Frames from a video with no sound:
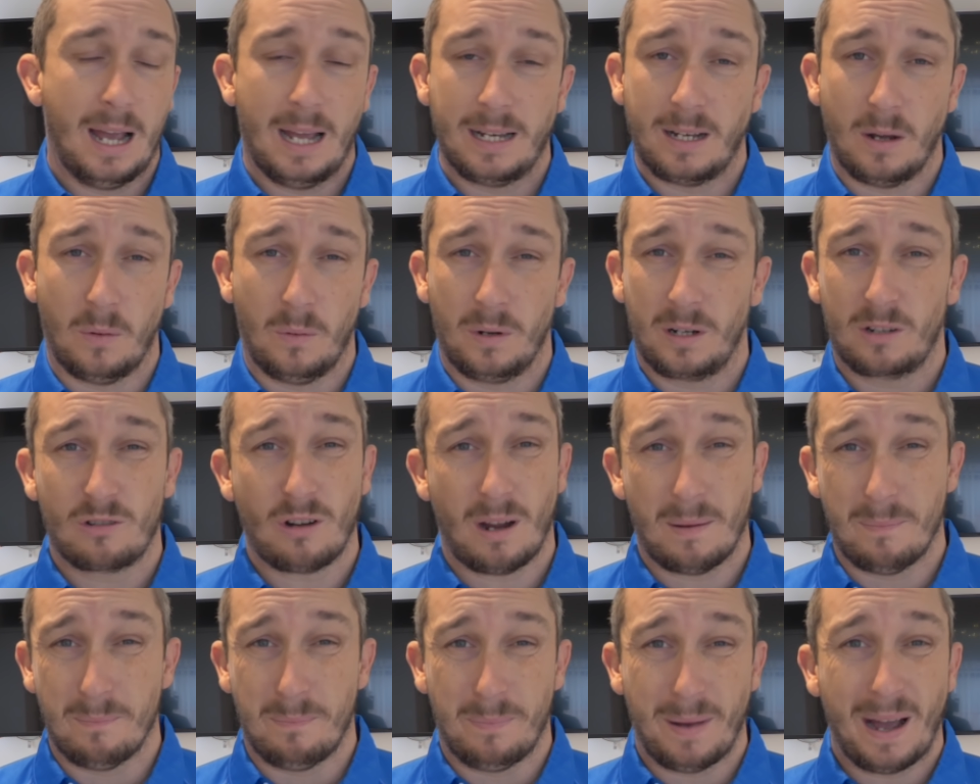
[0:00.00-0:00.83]
I don't want to try
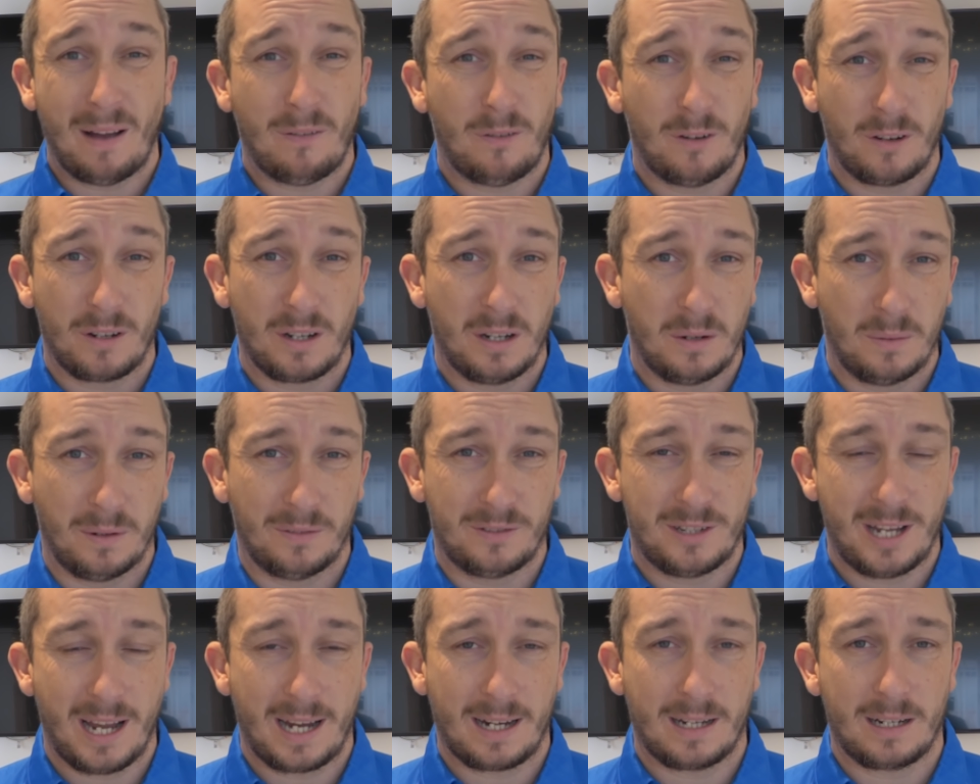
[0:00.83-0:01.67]
and baffle you
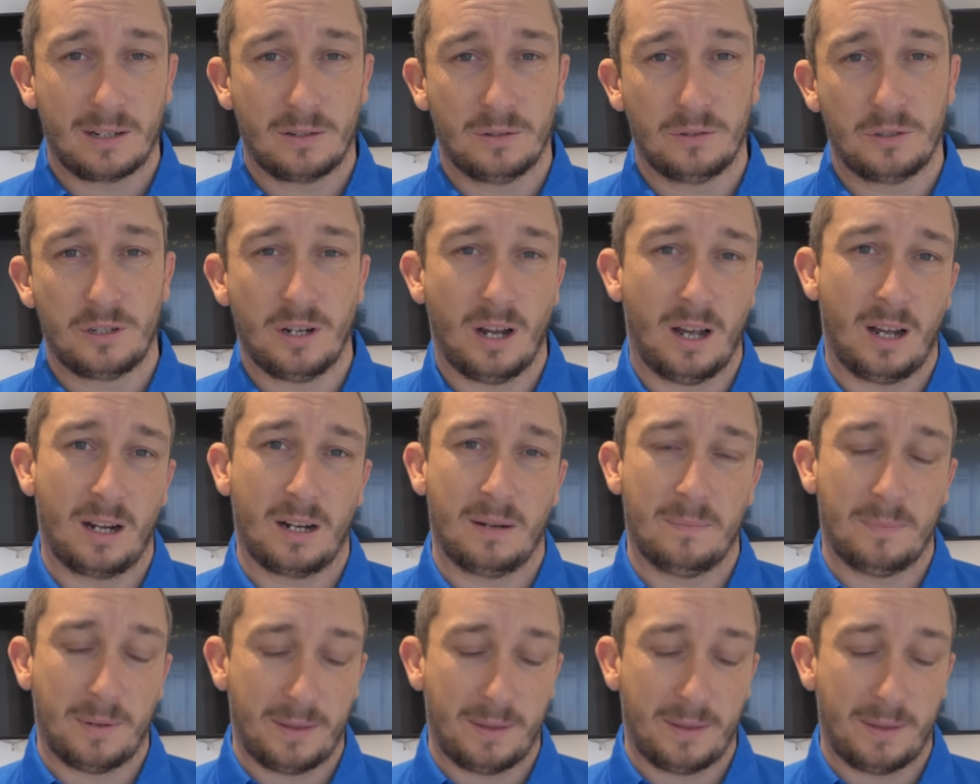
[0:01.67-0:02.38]
with technical jargon,